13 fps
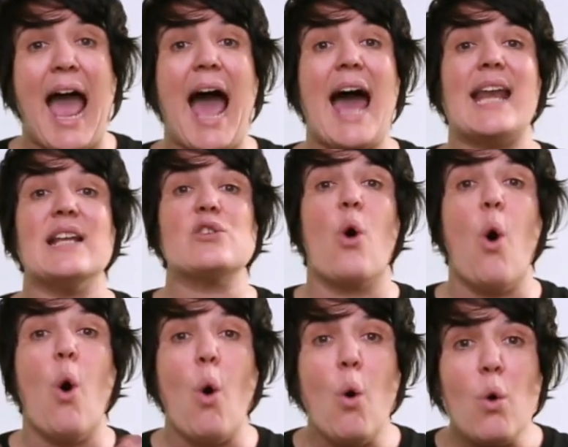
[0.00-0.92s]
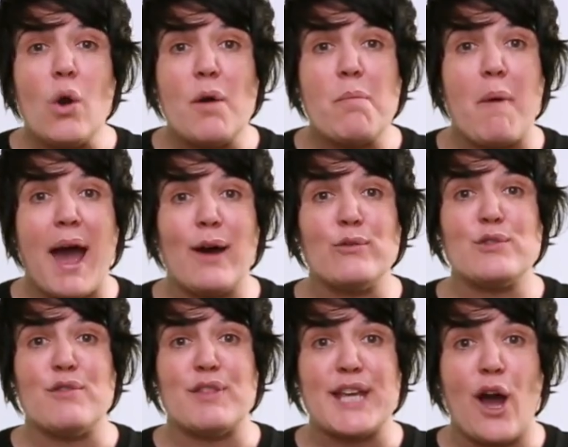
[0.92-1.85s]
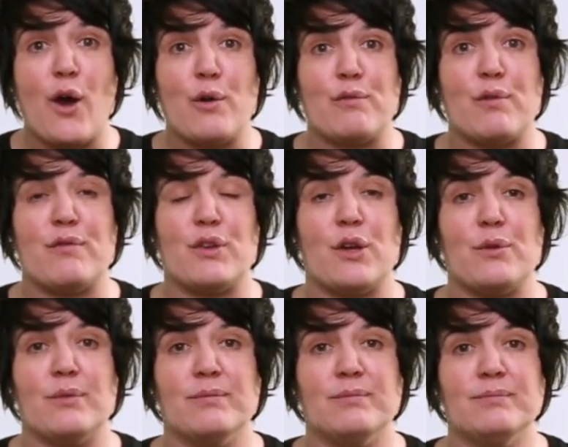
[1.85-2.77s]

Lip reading: And it's all about the overview.